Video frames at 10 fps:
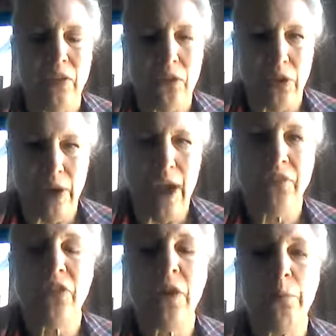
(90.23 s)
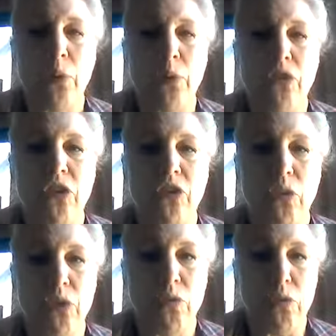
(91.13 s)
So after the abortion,
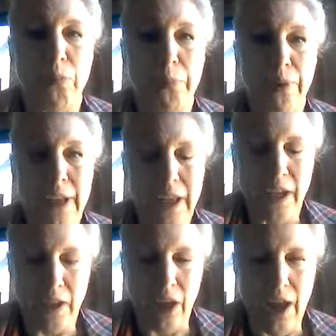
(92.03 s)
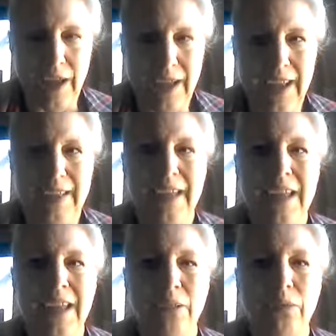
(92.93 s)
Doris was bleeding a lot, and
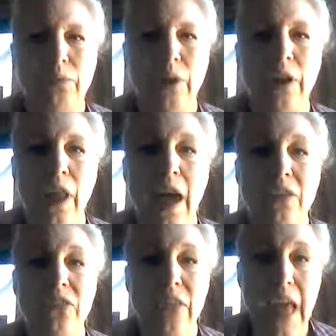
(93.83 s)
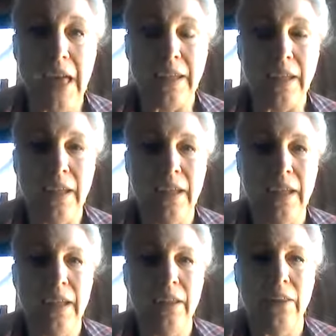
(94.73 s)
they realized then
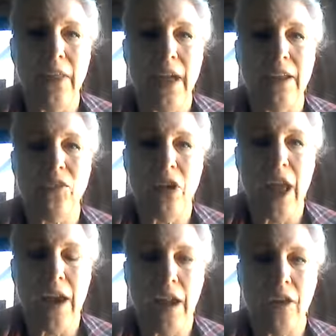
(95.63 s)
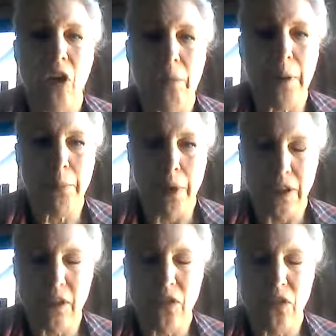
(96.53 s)
that she had an ectopic
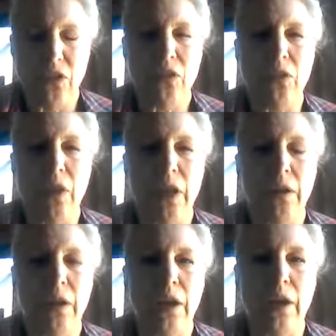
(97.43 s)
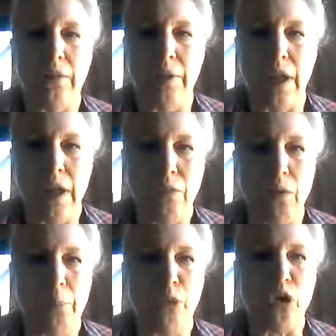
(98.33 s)
pregnancy. So they, and it
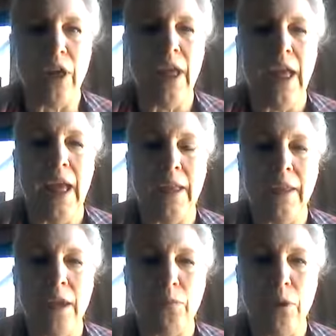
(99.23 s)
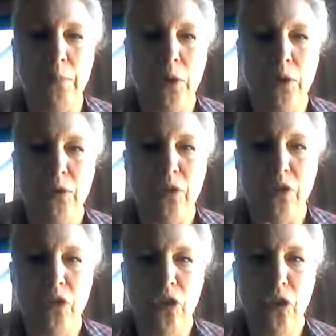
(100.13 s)
ruptured, and they removed
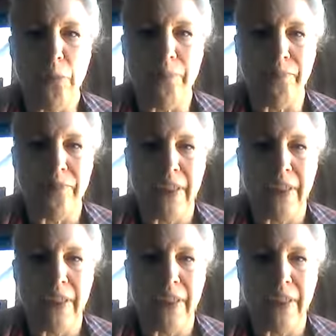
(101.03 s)
the tube.